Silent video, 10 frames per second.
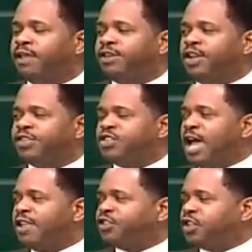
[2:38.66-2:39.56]
It does
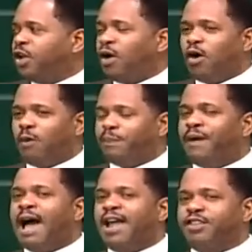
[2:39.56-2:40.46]
not say all
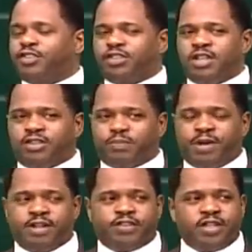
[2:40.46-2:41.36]
Protestants,
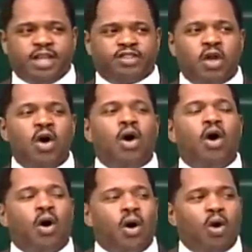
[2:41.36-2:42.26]
but it says
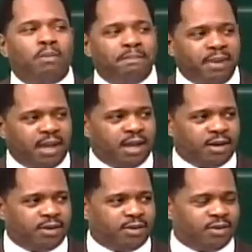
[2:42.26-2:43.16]
all
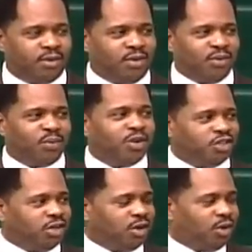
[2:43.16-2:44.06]
men,
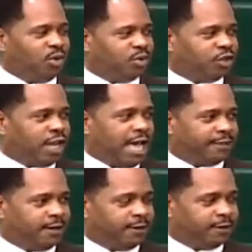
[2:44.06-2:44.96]
which includes
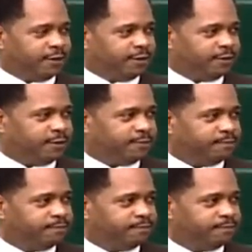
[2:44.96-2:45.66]
Catholics.